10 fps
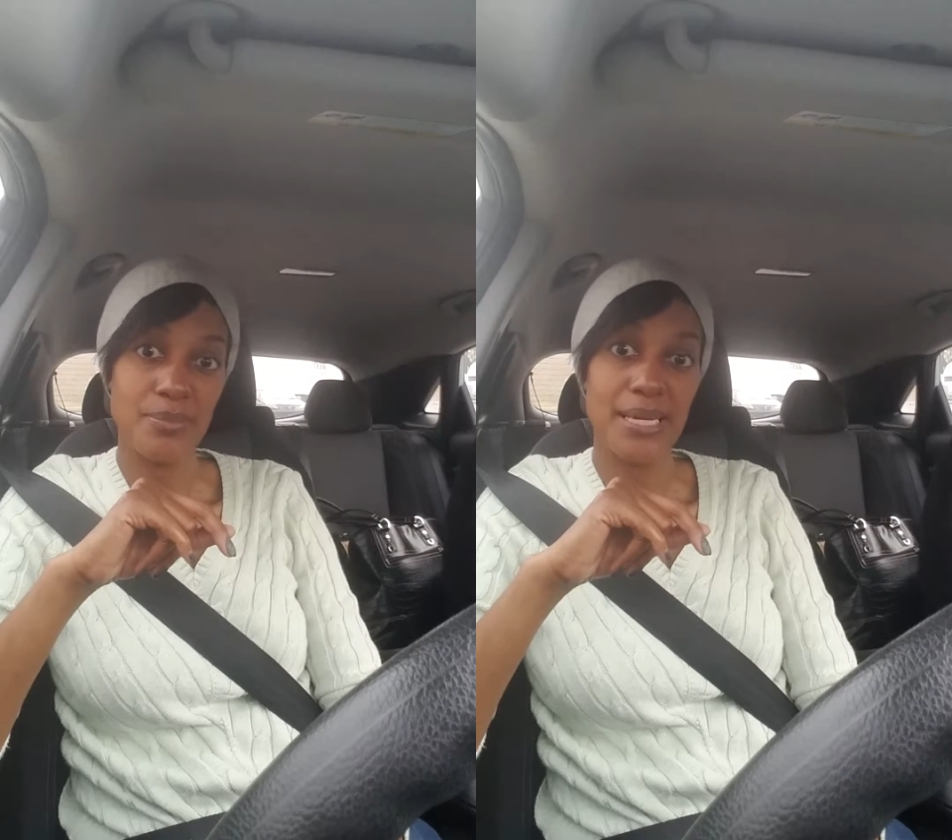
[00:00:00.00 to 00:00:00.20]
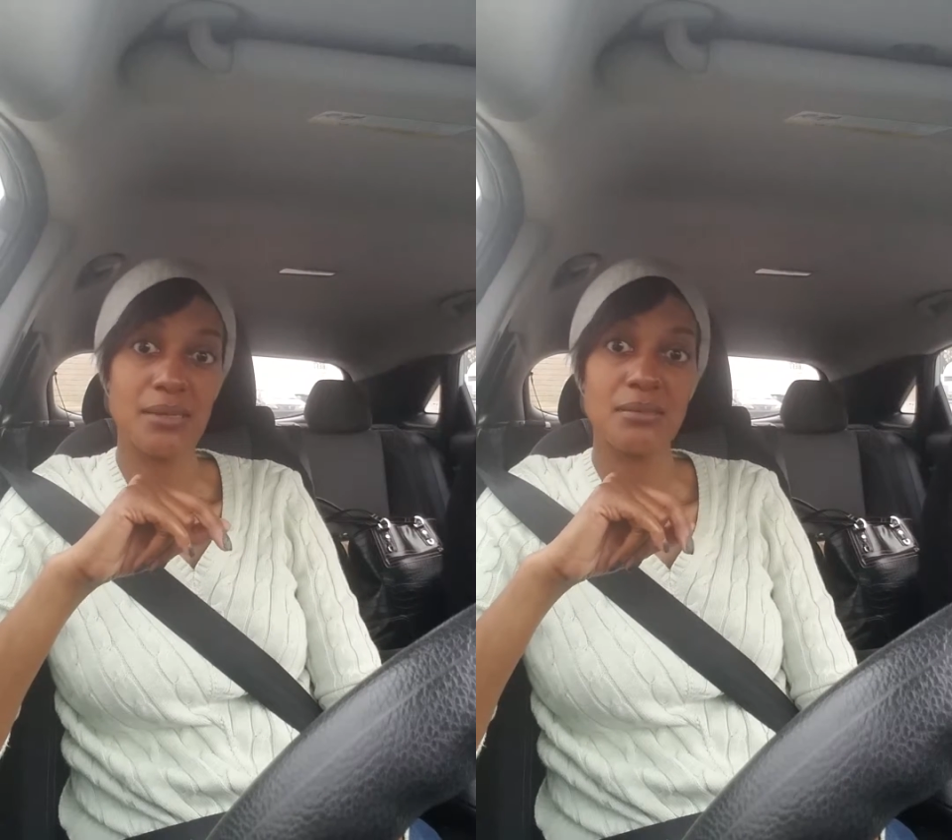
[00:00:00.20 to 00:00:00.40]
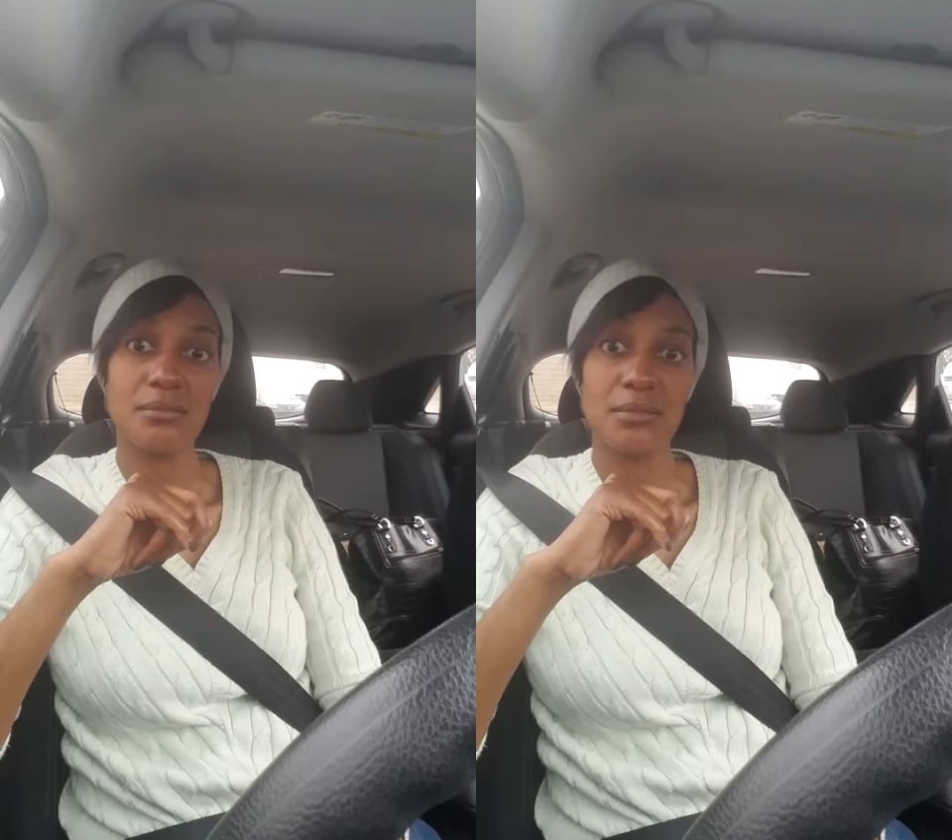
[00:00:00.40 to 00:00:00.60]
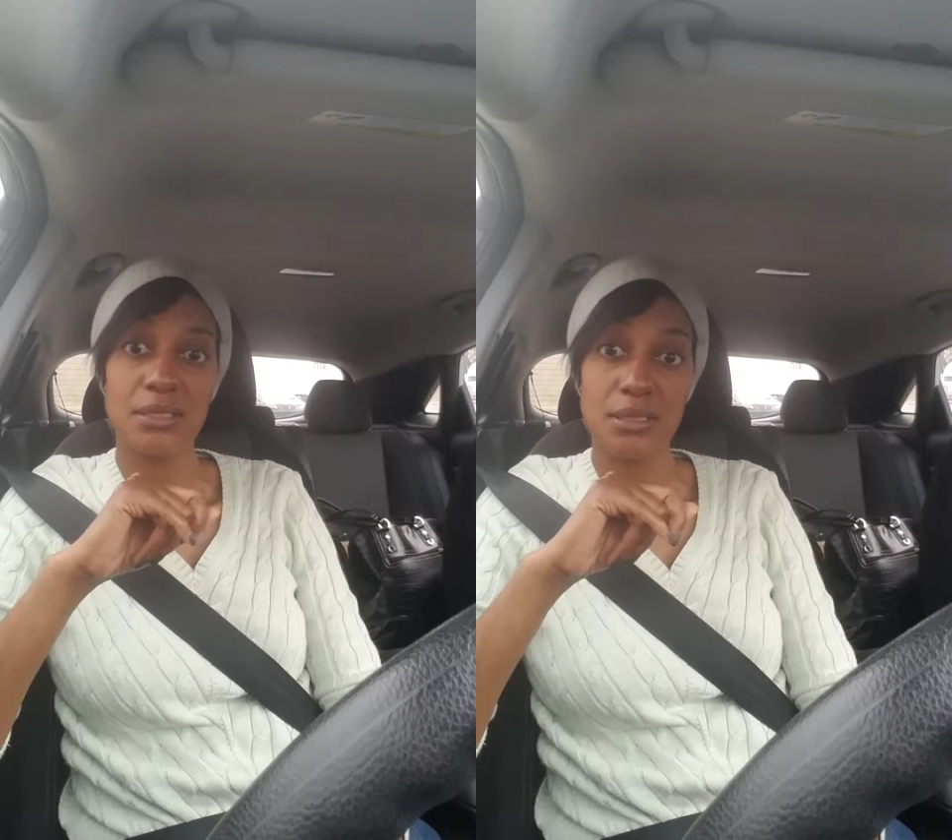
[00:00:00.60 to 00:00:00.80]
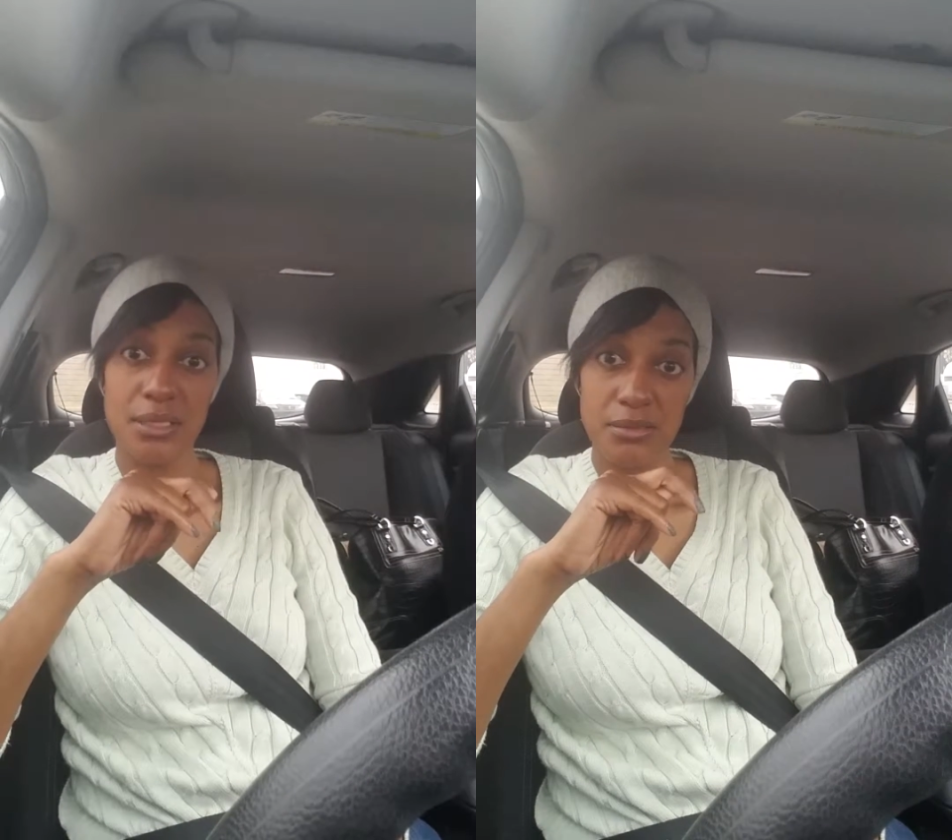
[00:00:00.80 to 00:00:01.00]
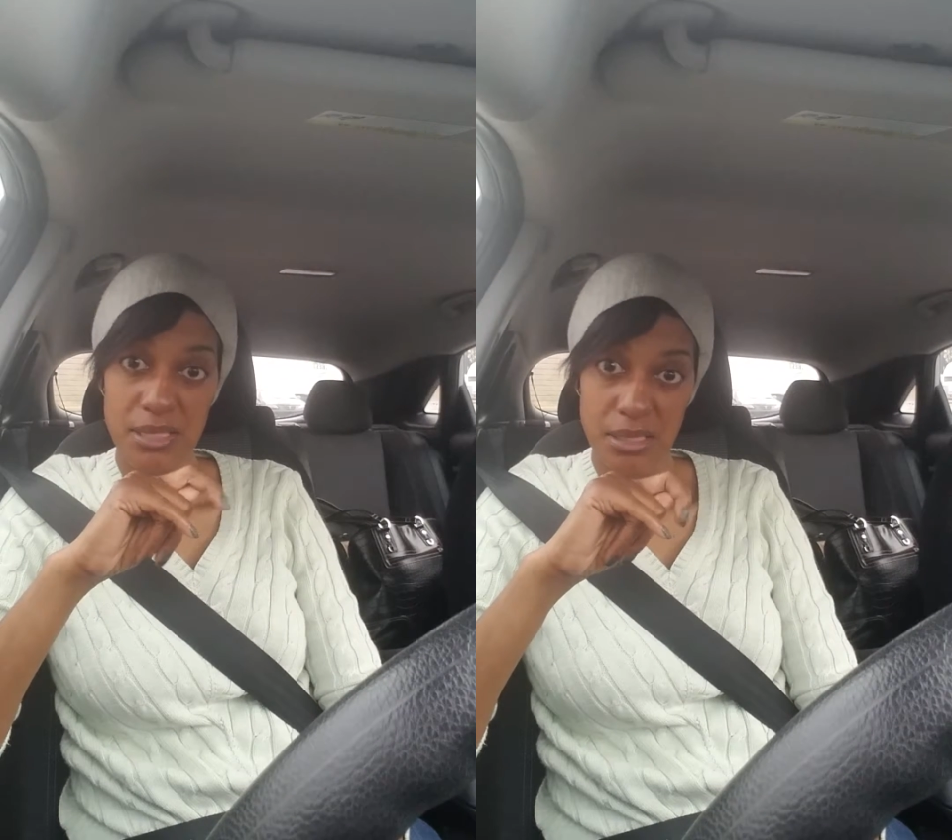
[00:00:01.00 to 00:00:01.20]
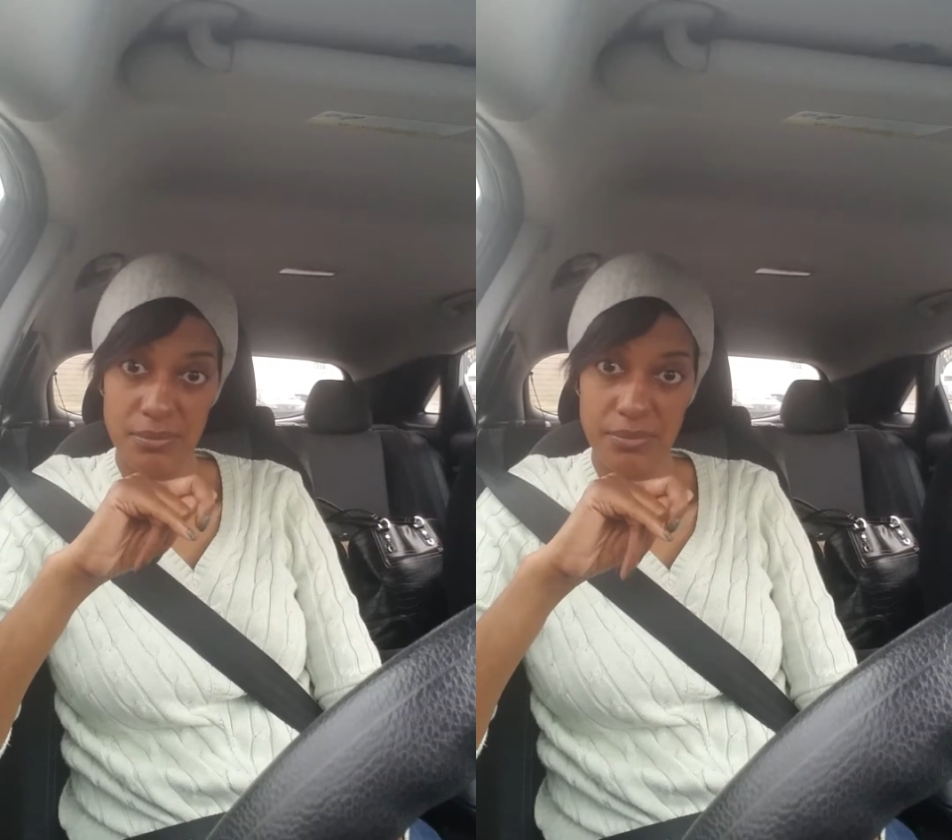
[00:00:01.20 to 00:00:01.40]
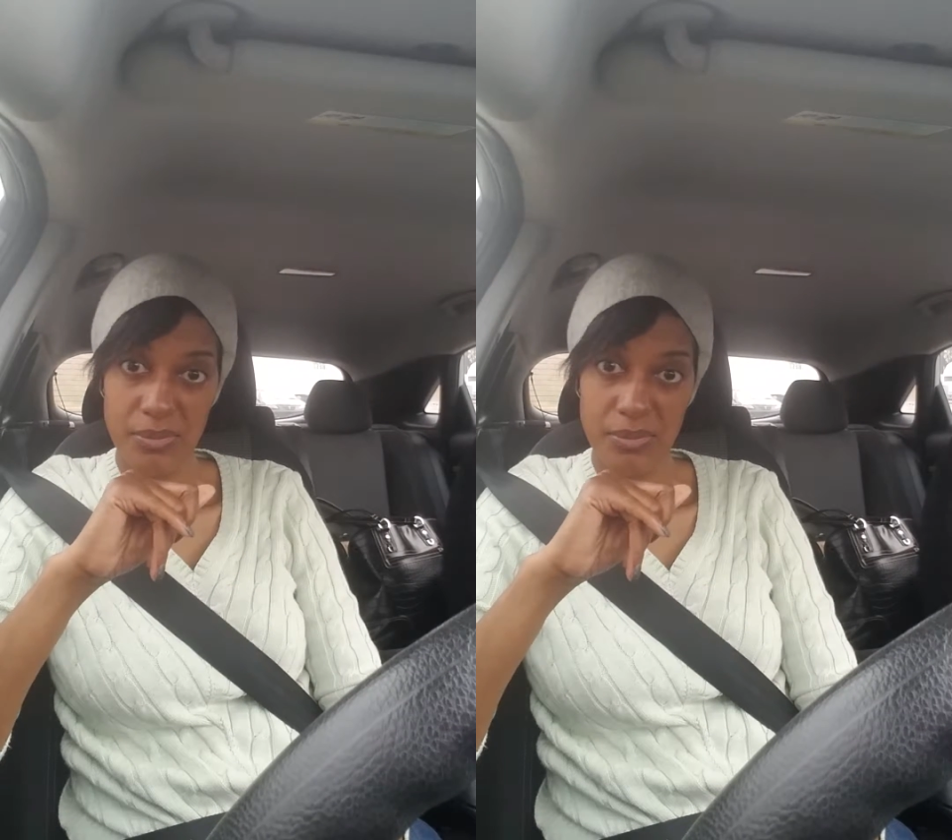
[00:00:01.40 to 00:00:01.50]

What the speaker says: about letter T,